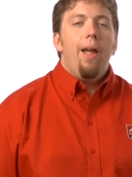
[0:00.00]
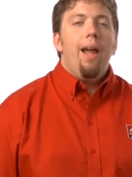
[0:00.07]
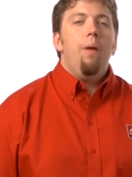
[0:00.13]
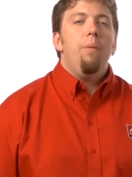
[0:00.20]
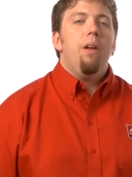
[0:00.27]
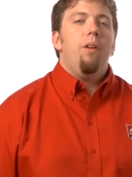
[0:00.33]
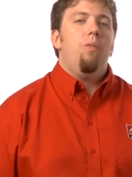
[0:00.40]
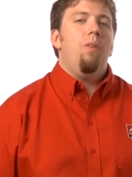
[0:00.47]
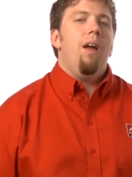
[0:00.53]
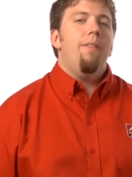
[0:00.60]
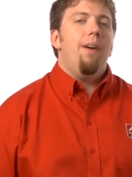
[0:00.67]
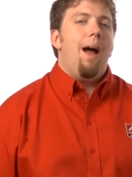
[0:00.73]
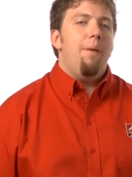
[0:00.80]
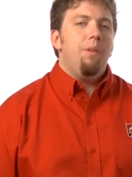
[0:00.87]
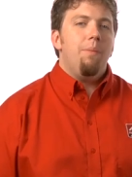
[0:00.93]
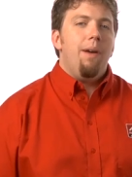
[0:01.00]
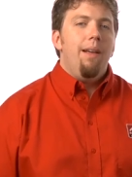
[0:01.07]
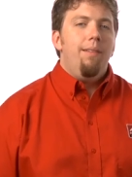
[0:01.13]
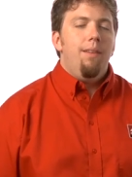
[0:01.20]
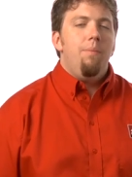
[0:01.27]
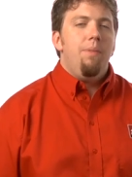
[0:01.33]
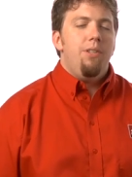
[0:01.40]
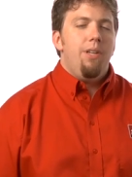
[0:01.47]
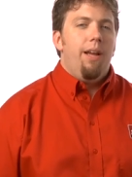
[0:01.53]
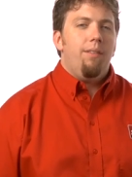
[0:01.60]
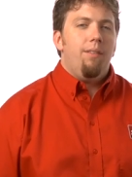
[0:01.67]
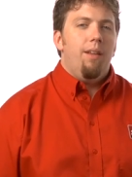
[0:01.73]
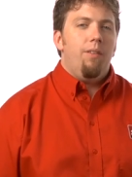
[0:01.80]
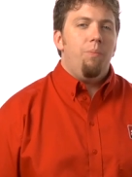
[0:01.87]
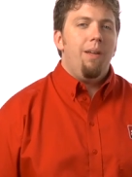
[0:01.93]
And we also have optimized image
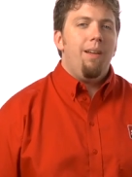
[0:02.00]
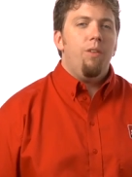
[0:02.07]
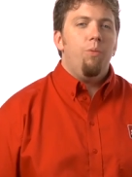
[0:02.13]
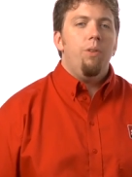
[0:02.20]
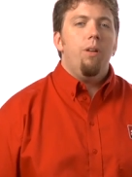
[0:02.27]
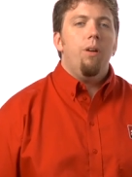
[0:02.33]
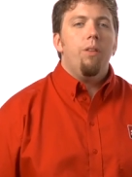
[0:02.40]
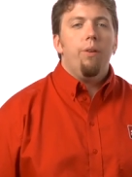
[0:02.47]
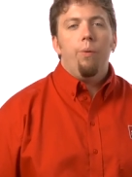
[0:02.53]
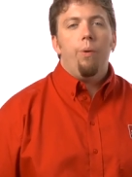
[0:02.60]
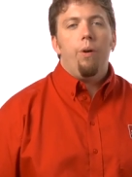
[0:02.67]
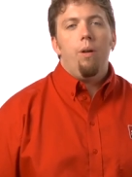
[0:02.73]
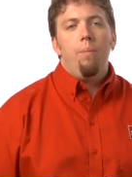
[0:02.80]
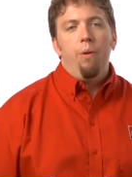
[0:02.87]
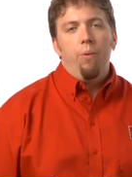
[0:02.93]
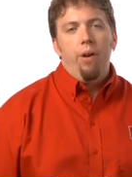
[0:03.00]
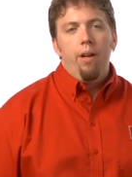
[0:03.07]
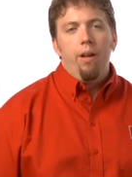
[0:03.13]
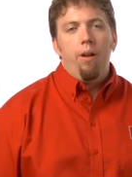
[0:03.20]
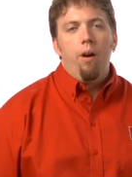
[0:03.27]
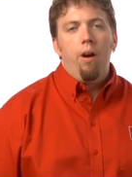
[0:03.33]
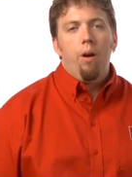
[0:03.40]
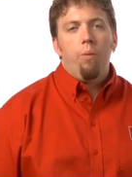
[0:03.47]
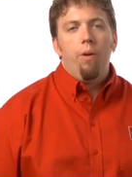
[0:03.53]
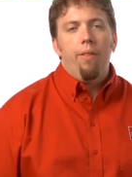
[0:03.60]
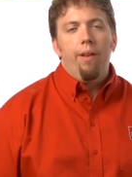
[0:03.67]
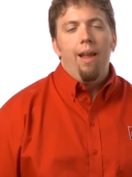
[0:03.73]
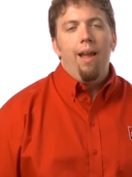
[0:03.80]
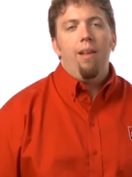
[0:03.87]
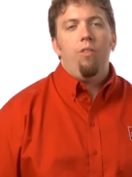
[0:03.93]
access because we know that we're going to be running on hardware
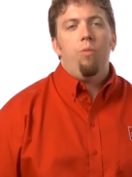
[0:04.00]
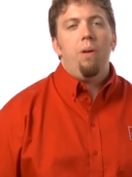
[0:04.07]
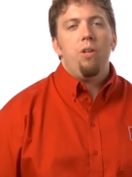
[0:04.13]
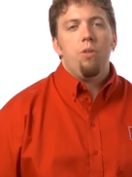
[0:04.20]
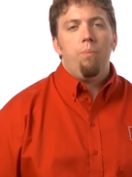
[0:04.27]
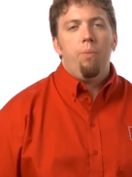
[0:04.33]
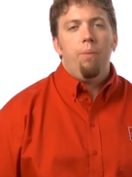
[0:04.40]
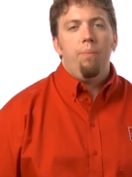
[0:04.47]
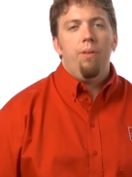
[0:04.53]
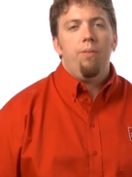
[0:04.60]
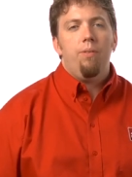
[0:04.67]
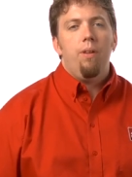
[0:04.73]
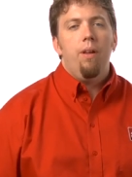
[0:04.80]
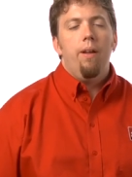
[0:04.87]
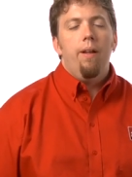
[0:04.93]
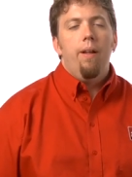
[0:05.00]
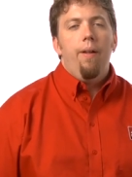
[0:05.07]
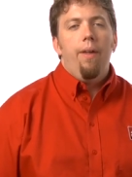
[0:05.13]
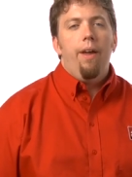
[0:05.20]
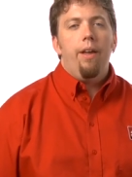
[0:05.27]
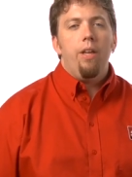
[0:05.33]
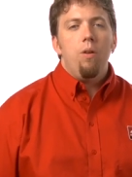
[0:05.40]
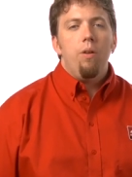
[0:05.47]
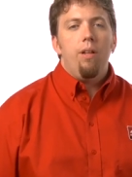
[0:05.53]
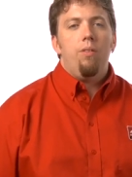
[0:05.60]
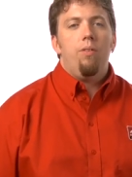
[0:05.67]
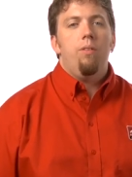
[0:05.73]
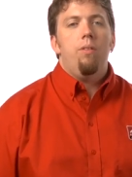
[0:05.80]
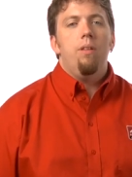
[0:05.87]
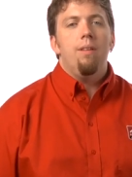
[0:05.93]
that has special purpose uh,
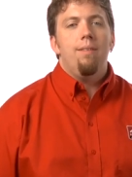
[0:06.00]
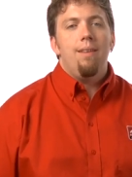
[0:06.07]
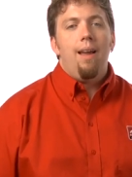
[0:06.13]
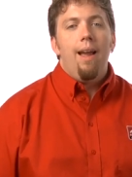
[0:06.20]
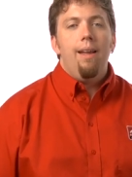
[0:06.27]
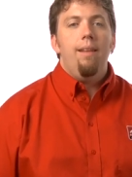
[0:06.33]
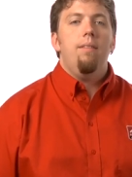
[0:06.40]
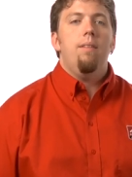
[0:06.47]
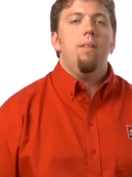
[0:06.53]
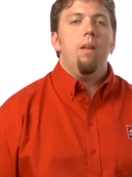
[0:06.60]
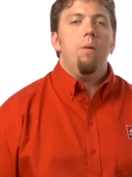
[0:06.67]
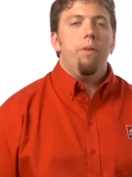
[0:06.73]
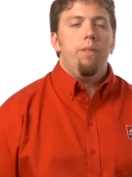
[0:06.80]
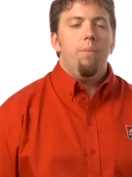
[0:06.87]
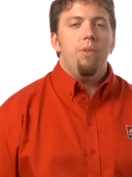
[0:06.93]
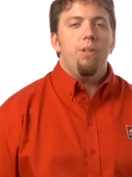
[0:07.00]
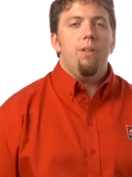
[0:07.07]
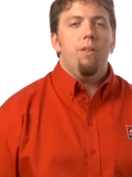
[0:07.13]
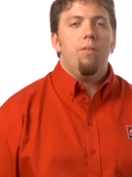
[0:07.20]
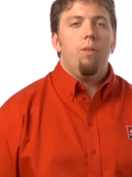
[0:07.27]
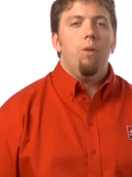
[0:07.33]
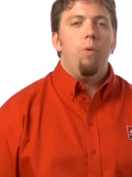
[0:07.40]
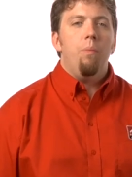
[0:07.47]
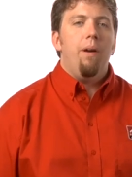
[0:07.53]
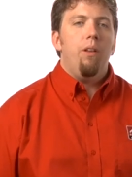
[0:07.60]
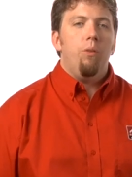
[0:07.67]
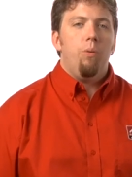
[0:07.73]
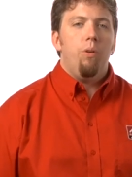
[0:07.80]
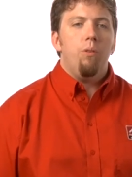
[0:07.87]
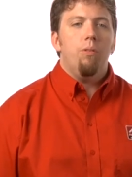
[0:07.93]
units designed to deal with images, so we might
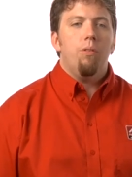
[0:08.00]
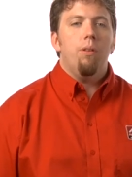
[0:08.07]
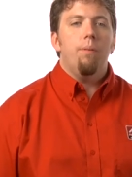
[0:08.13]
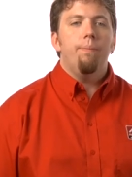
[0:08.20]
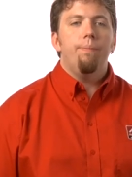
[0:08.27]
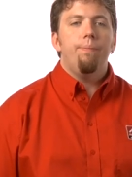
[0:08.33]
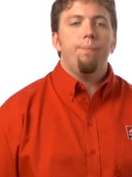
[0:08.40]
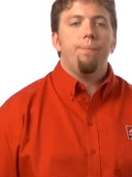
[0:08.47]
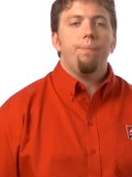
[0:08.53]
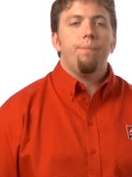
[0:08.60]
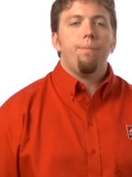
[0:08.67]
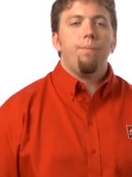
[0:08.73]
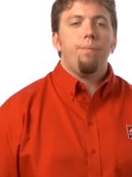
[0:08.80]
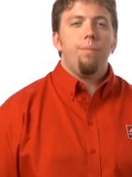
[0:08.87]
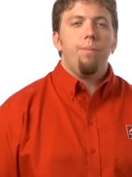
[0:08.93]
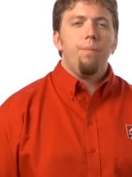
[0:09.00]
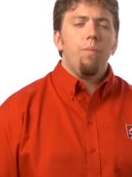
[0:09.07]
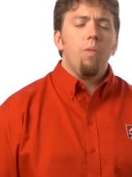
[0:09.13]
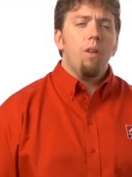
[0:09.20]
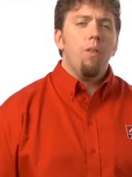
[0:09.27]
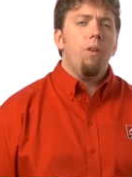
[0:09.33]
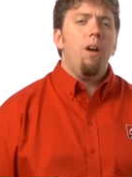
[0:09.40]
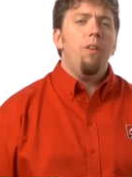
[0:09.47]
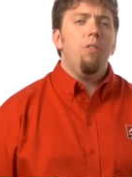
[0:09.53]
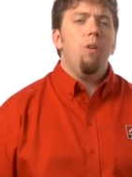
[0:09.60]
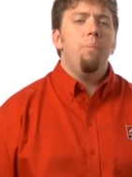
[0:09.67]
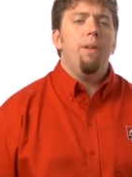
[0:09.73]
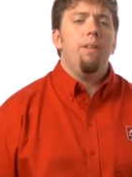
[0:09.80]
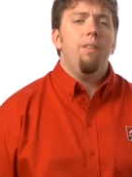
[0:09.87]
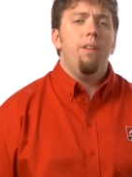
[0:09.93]
as well use them. There are also
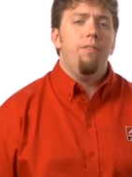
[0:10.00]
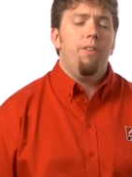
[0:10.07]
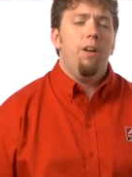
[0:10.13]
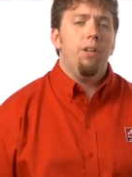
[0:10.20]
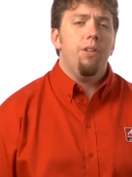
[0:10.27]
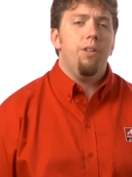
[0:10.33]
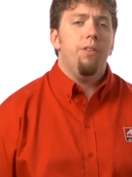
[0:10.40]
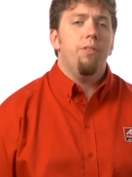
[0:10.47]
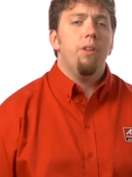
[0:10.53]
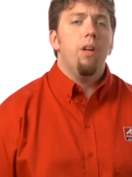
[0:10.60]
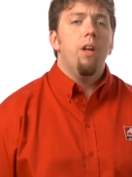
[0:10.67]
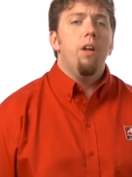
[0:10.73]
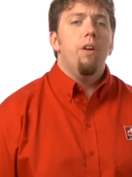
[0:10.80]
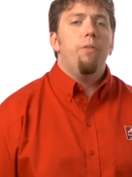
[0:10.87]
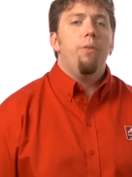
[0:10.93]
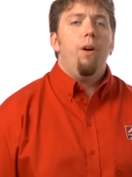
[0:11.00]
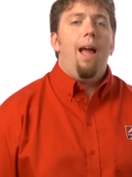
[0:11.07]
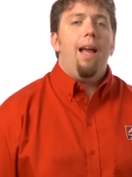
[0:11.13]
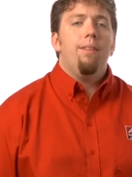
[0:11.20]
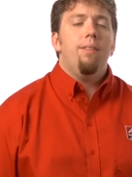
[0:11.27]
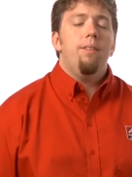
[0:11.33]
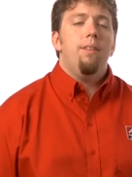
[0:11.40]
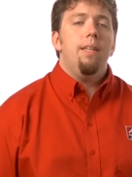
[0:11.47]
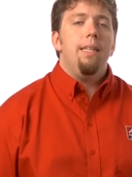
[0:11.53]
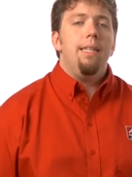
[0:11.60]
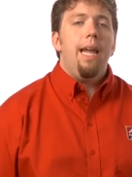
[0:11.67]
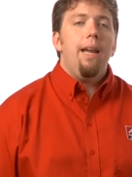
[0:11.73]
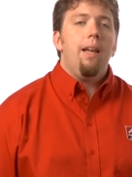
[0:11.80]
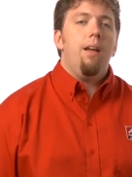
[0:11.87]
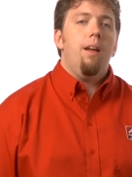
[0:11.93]
built-in functions for accessing
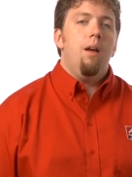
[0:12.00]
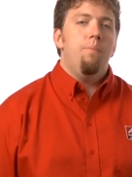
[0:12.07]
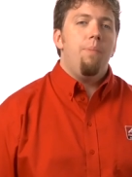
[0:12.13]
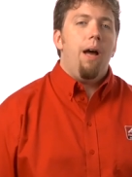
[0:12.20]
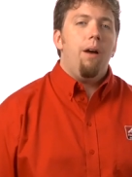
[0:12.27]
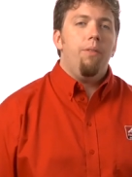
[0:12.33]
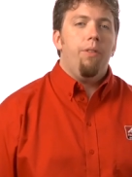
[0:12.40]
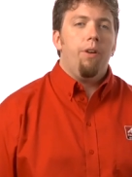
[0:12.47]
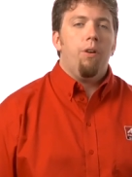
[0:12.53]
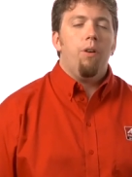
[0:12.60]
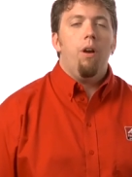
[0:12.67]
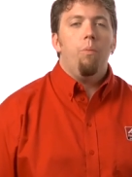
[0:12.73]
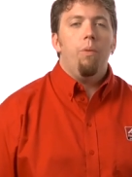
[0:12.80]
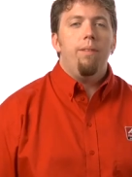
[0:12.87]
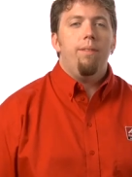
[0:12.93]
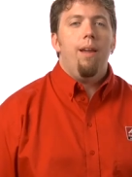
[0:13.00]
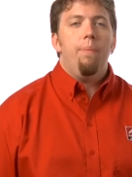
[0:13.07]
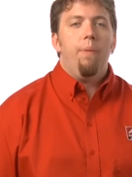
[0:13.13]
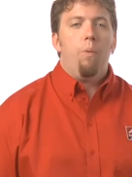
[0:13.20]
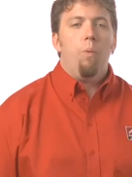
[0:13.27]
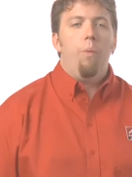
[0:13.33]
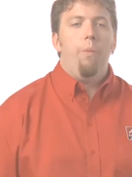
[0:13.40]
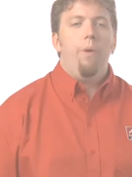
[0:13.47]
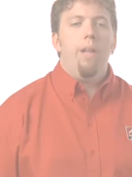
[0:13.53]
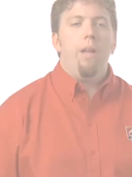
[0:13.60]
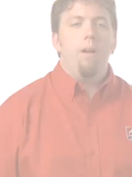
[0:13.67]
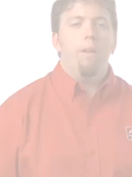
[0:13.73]
data about the current runtime that we're running